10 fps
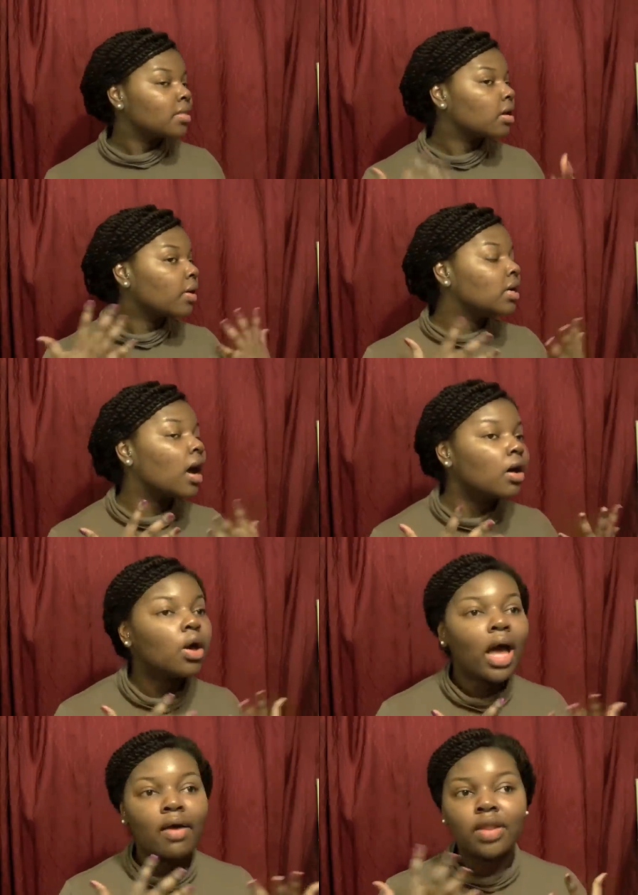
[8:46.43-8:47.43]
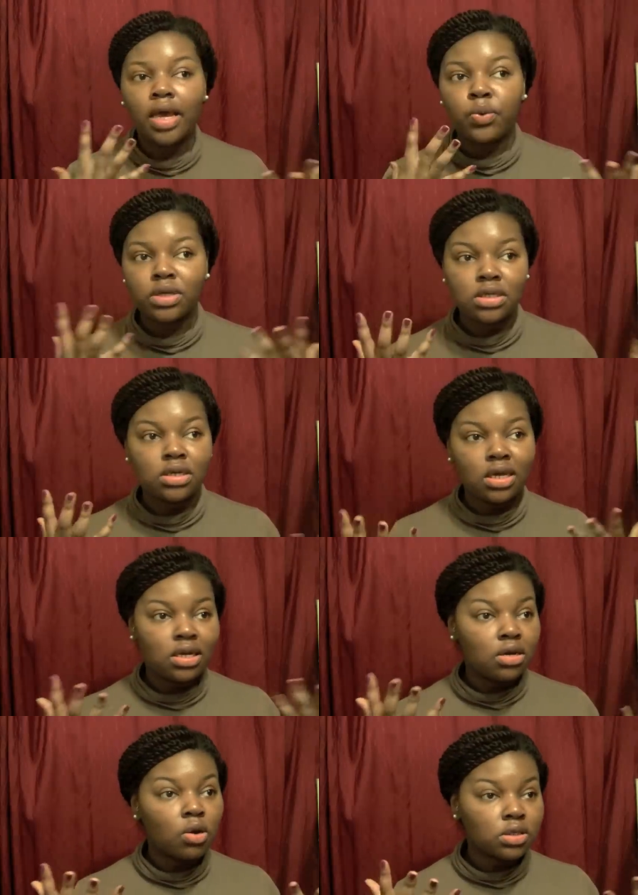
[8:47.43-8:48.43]
Like right now, I don't have like really
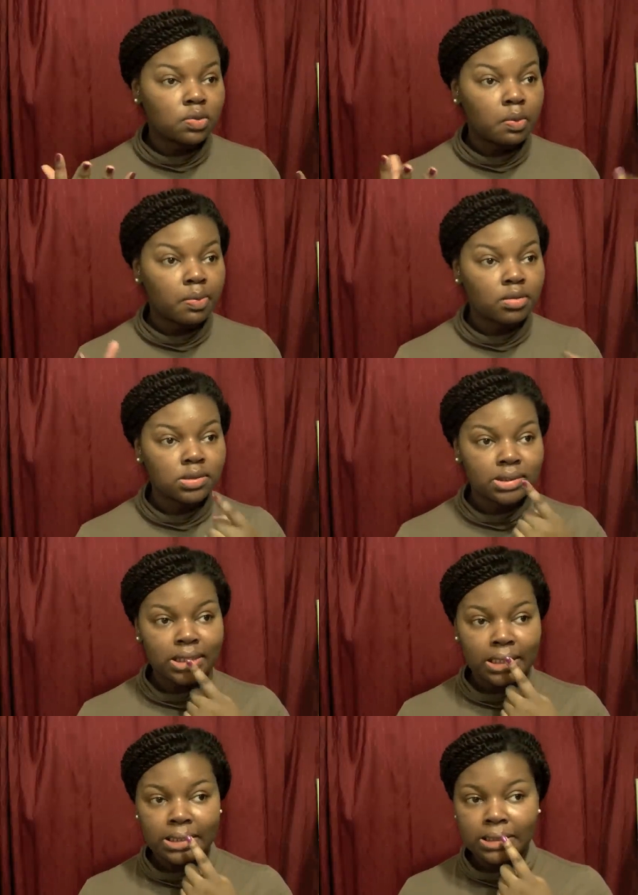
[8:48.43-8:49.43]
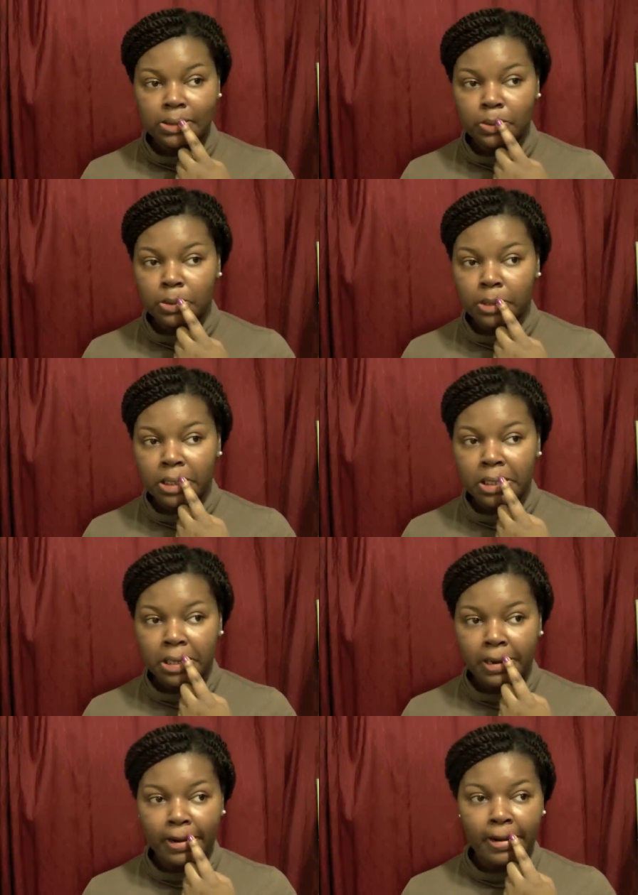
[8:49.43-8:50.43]
any noticeable bumps besides this one right
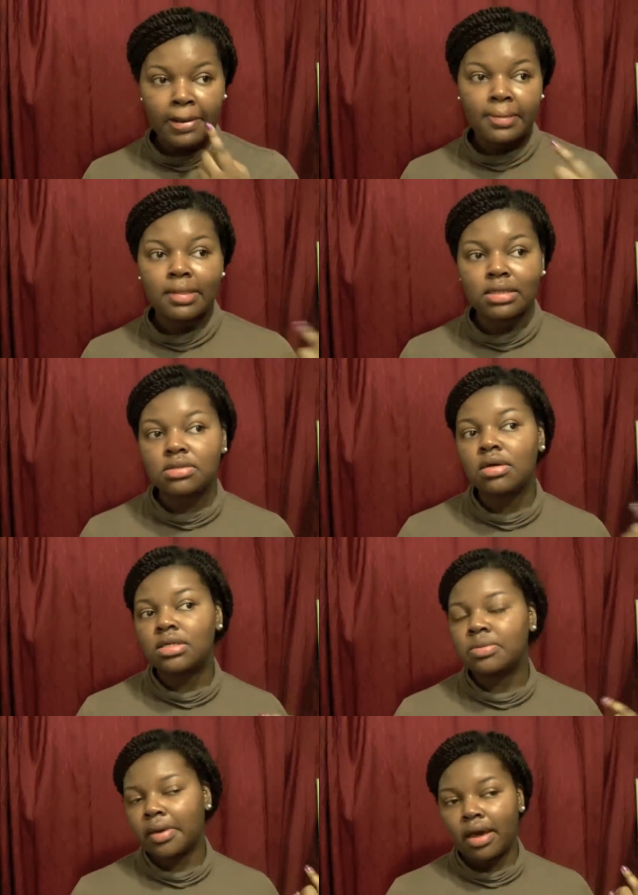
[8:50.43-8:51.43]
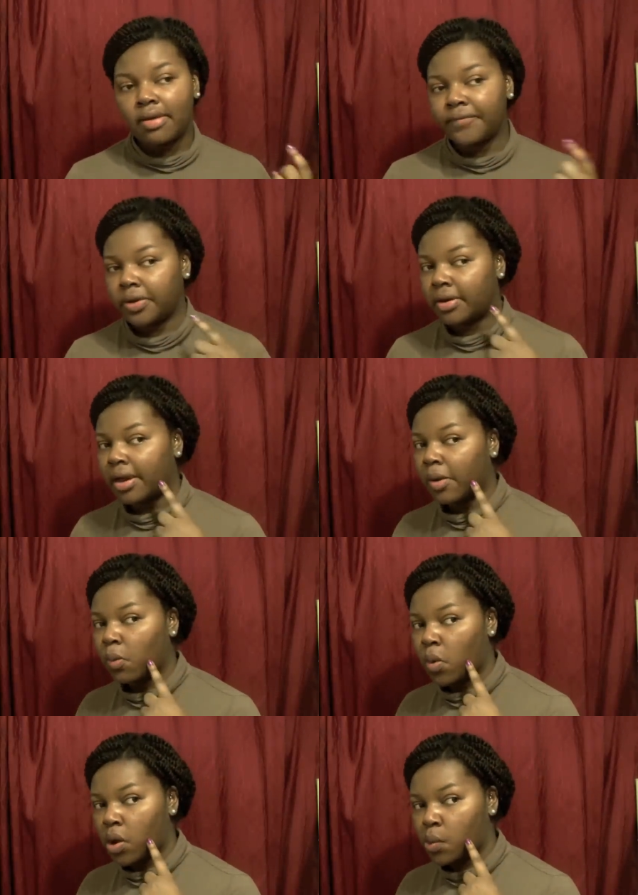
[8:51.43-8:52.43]
here. That's on its way out of here, and I got
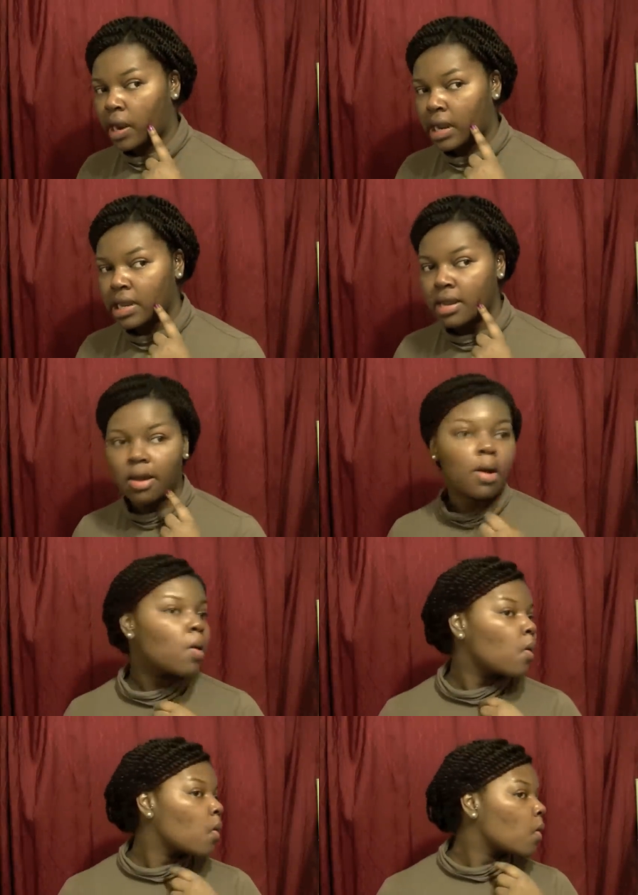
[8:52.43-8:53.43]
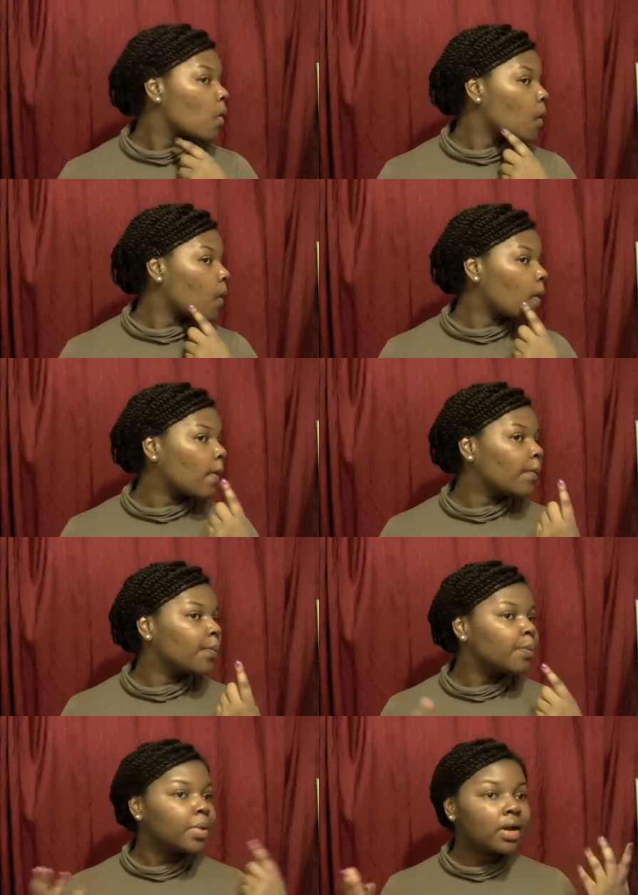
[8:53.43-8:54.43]
one right here.
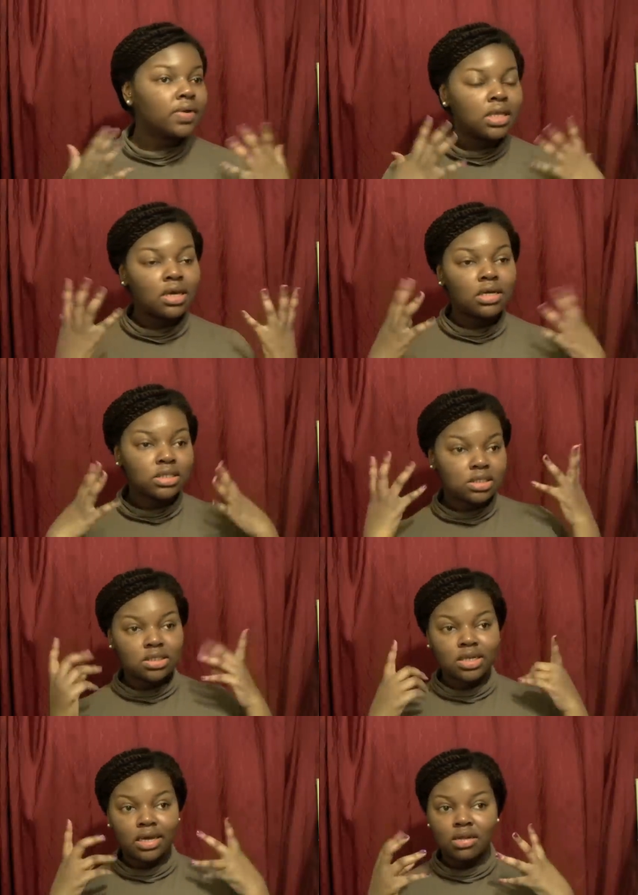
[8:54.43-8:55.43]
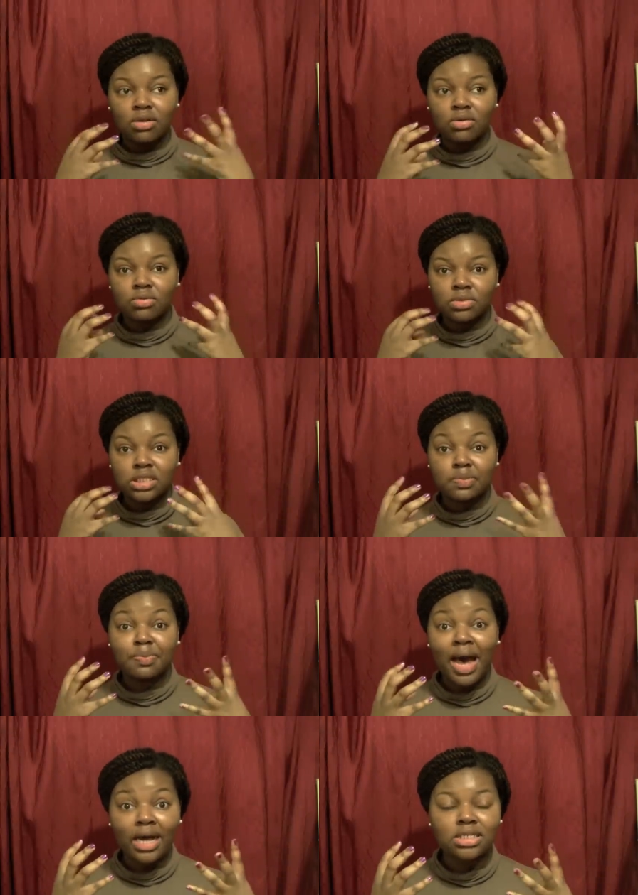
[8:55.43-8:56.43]
But everything else is just like little
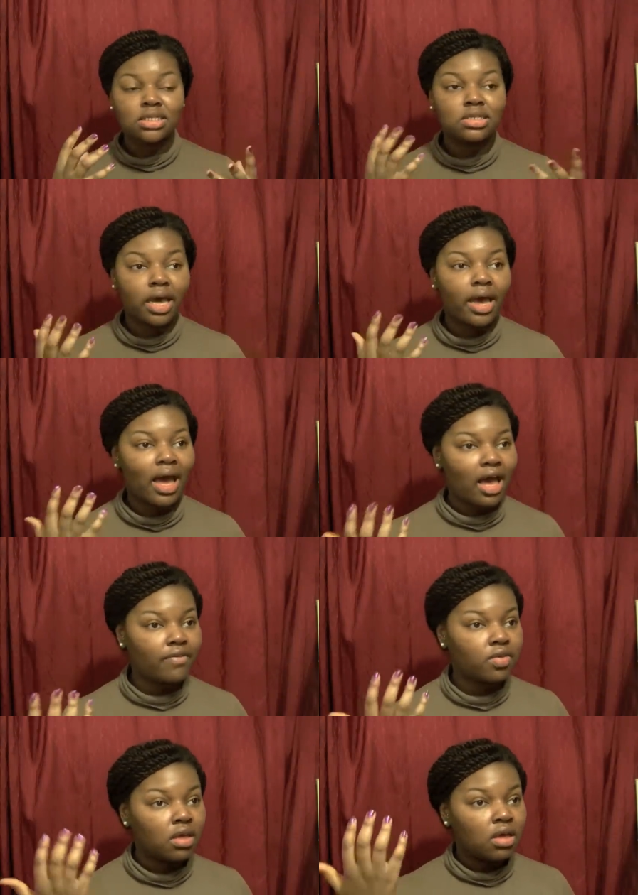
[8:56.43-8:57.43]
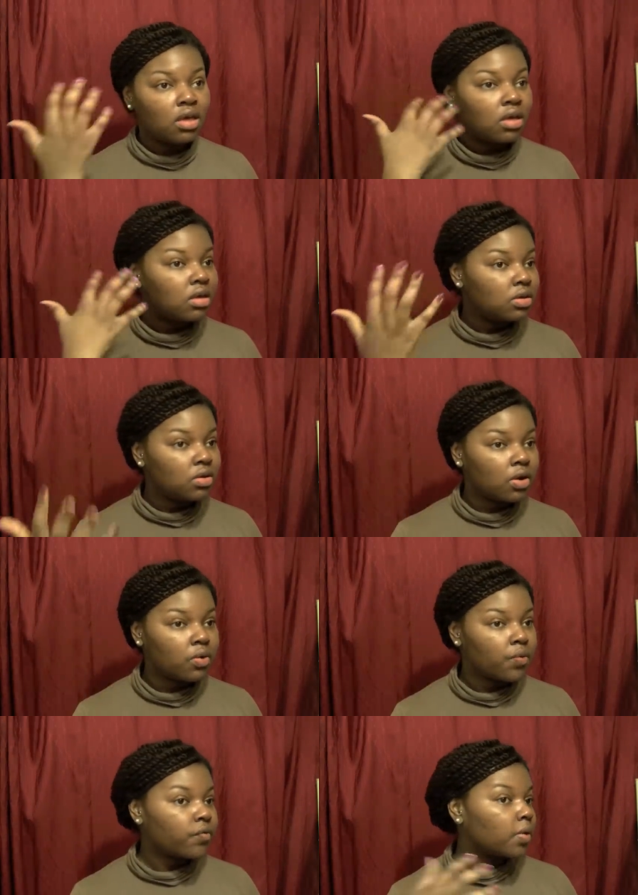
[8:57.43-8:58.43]
spots that have, you
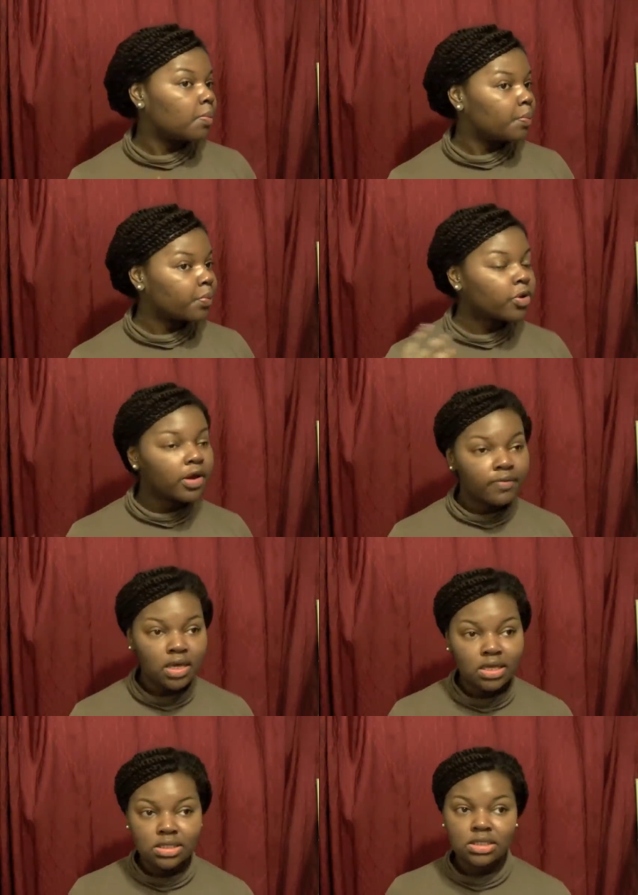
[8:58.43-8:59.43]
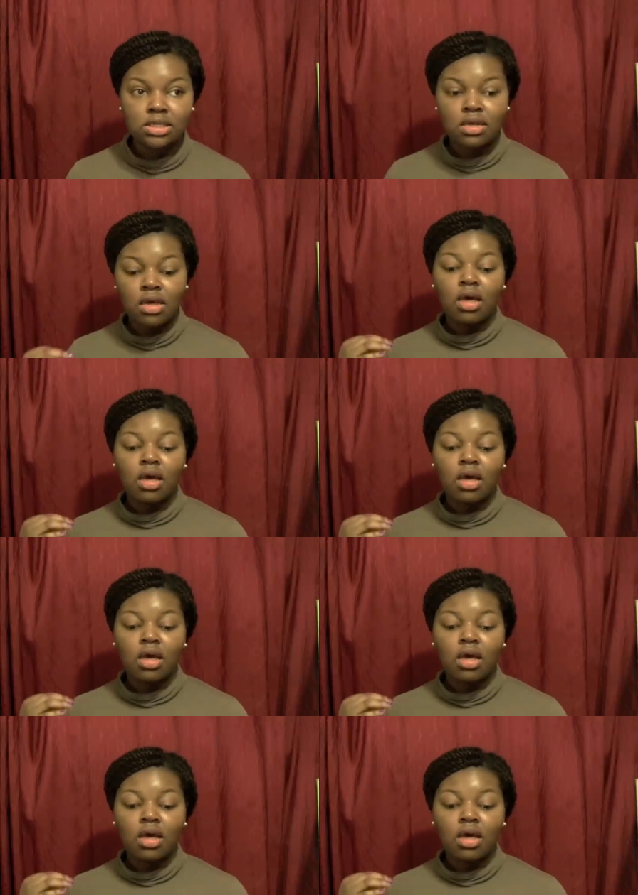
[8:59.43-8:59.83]
know, from previous